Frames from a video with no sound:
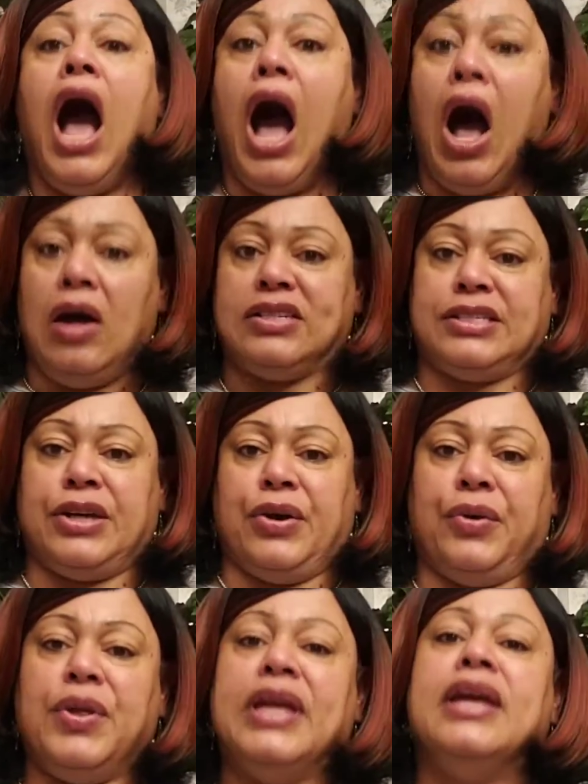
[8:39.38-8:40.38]

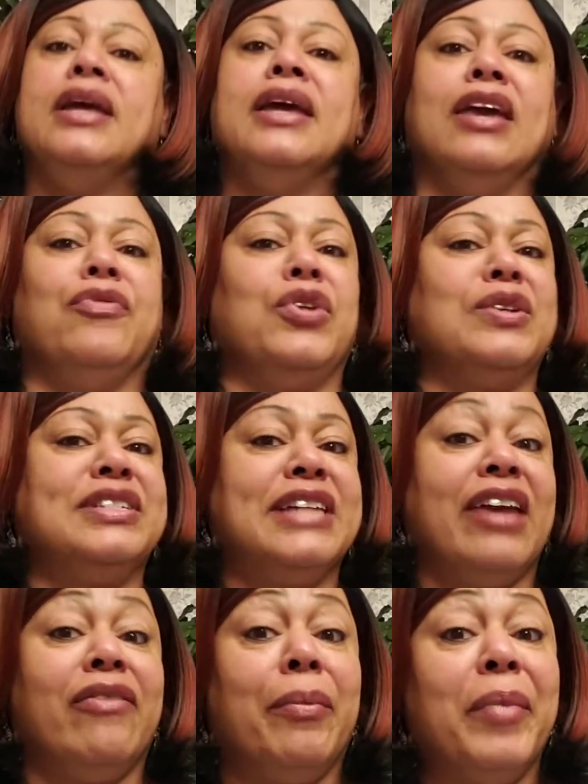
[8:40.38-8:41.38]
Also, if you're
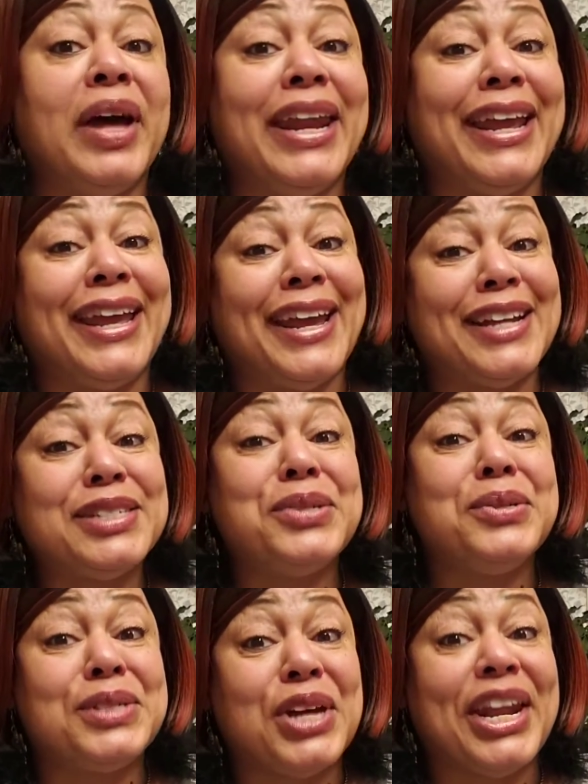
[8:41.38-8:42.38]
saving money, guess
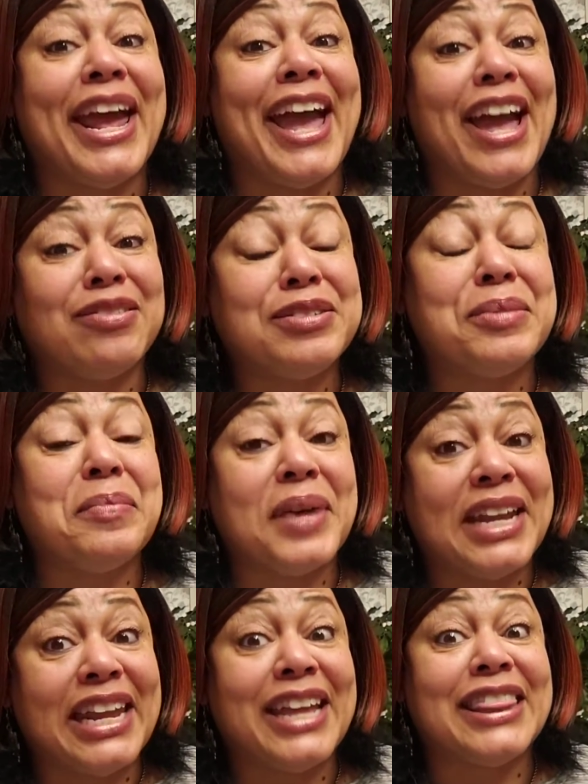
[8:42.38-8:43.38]
who's going to have some
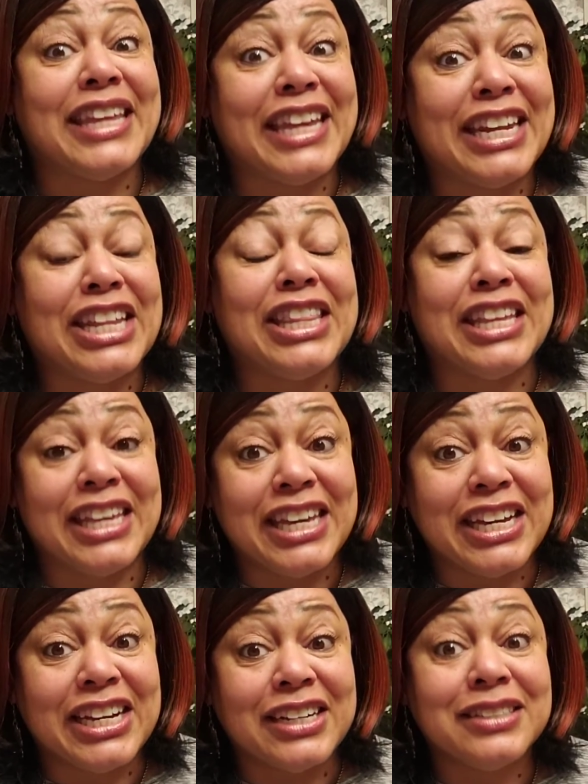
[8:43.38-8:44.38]
money at the end of the
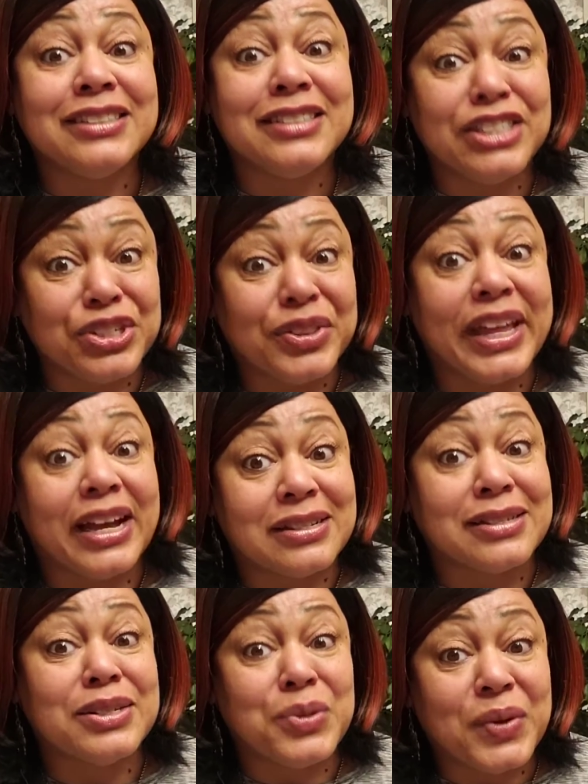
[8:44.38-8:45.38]
year,
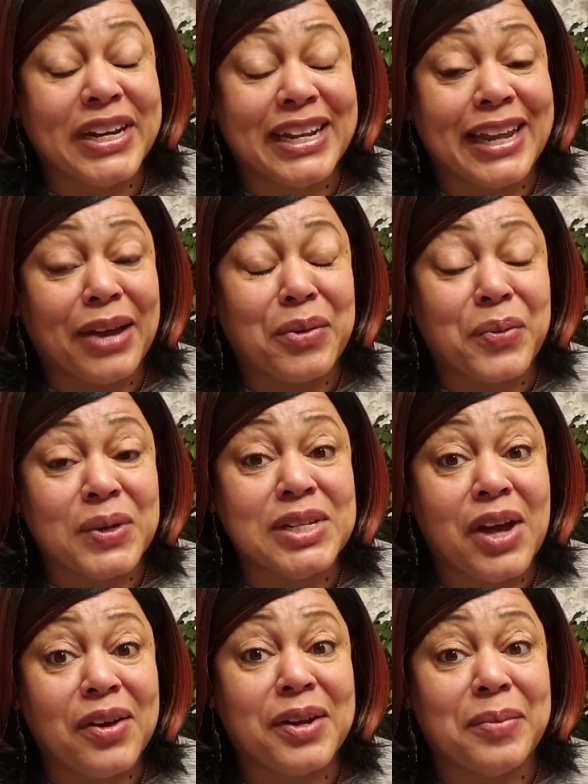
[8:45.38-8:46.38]
2020, like we're
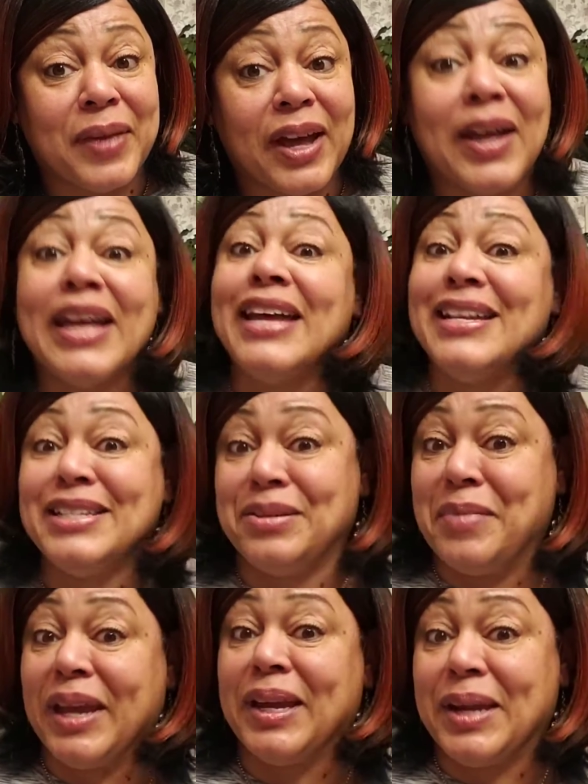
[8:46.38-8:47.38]
talking about, to
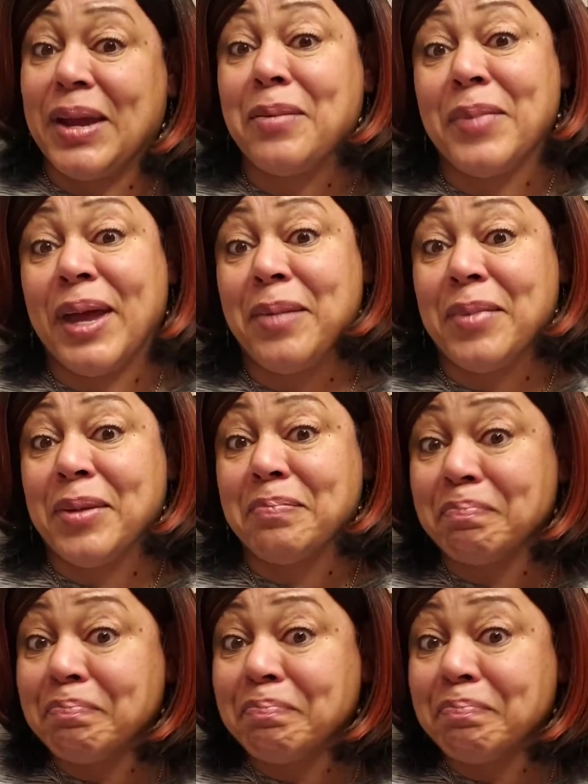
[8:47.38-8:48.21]
make a down payment?